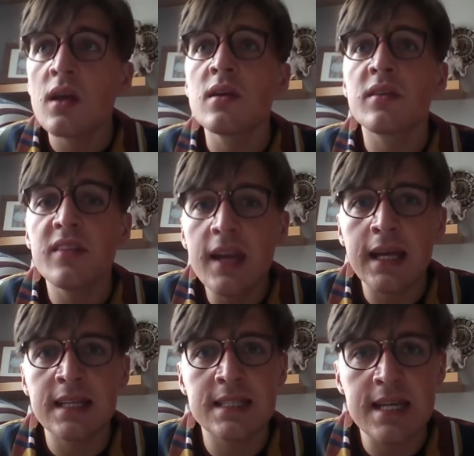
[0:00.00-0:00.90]

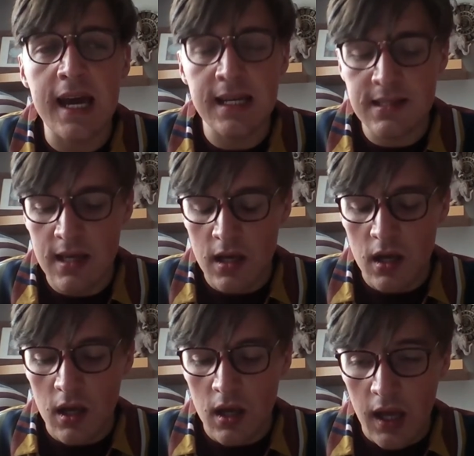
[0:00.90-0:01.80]
thinning state,
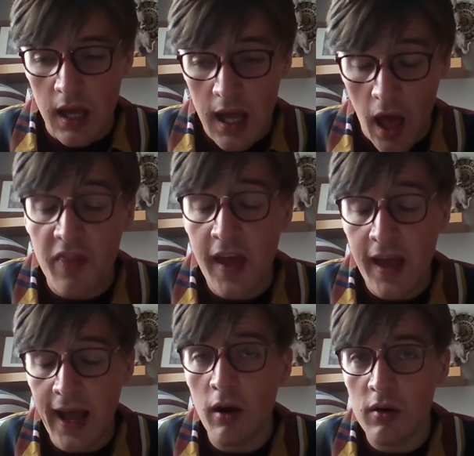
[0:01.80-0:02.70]
think
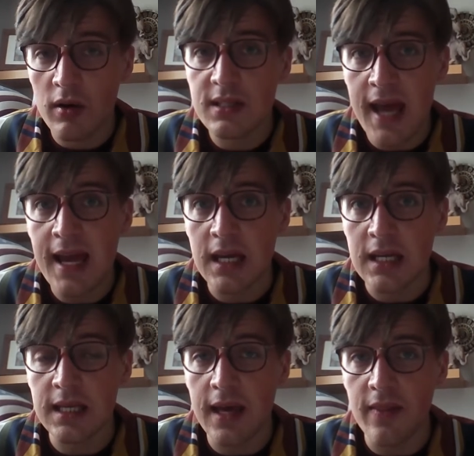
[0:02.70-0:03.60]
how long it's taken
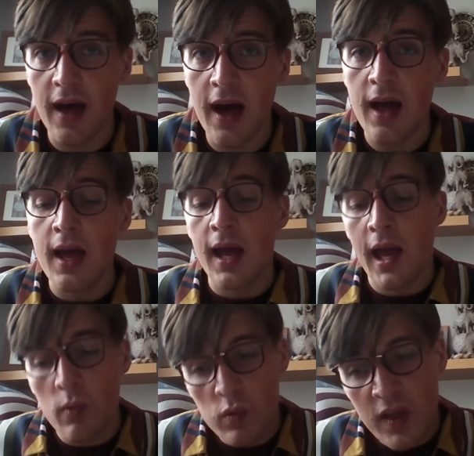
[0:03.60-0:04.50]
to get there.
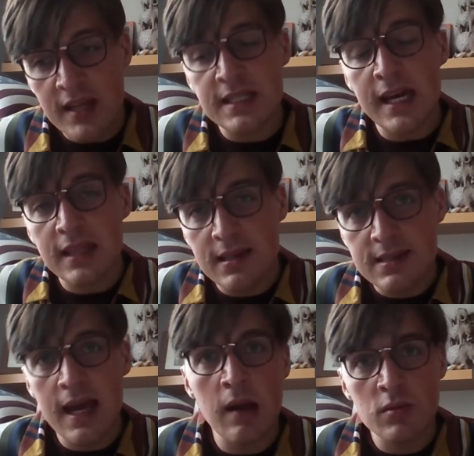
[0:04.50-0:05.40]
It will then take the
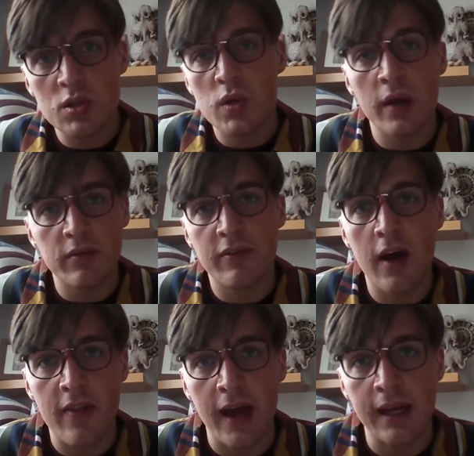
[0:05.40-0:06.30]
same to try and
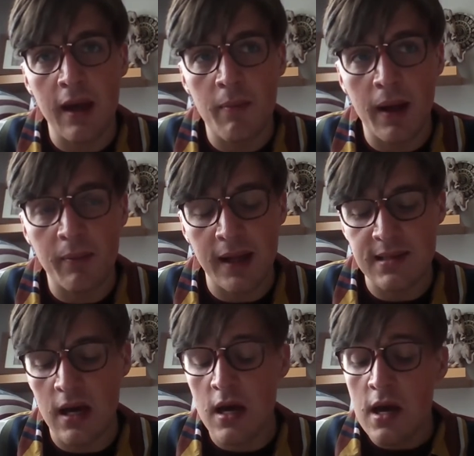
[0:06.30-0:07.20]
revert that and get back
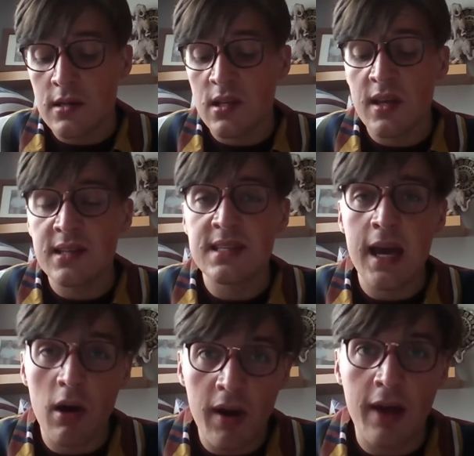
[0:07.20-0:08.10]
better. So they
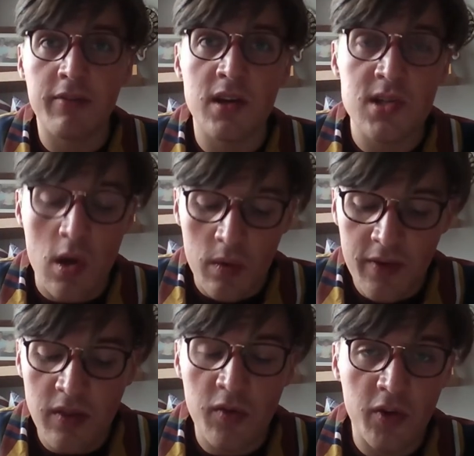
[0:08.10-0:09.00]
say on average
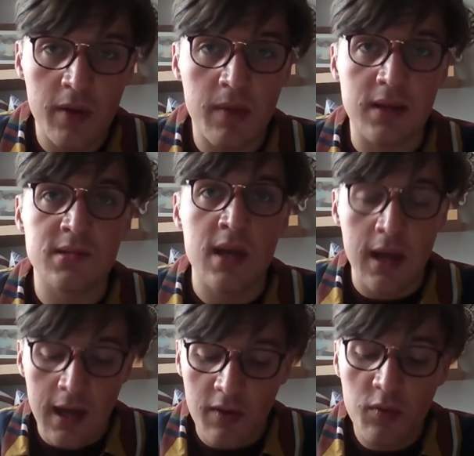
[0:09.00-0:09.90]
within three months
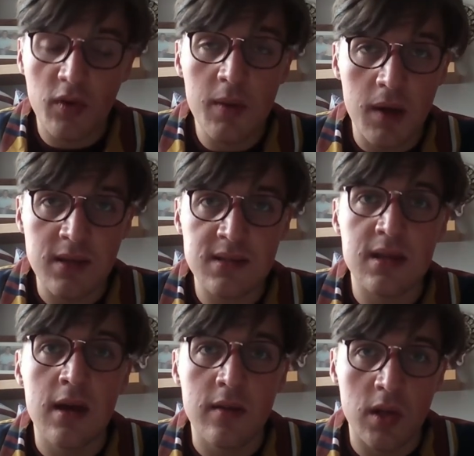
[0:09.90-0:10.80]
three months,
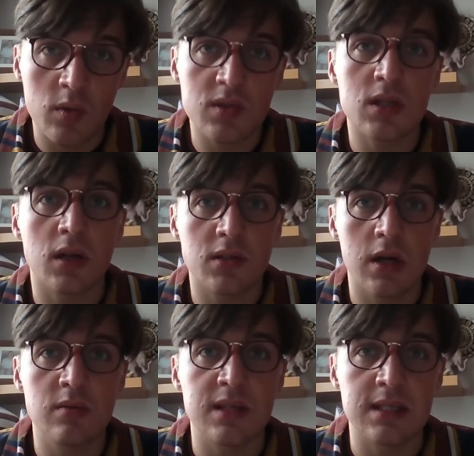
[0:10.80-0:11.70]
you will start to
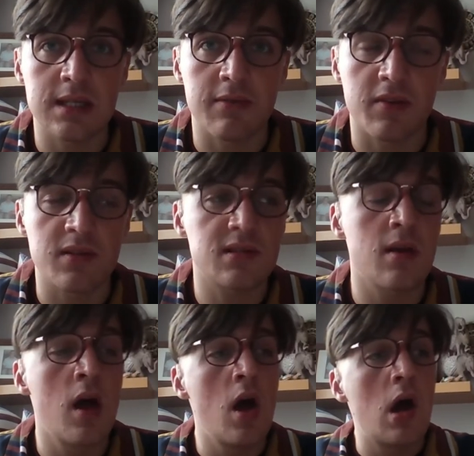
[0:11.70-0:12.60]
notice a difference.
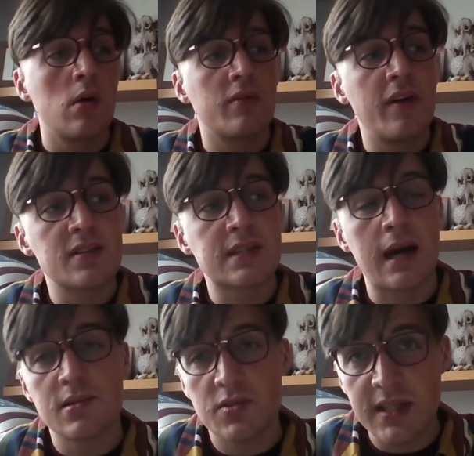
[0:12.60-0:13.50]
With Viviscal,
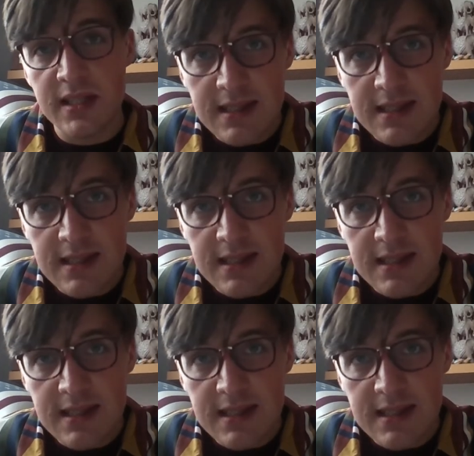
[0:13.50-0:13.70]
it's three to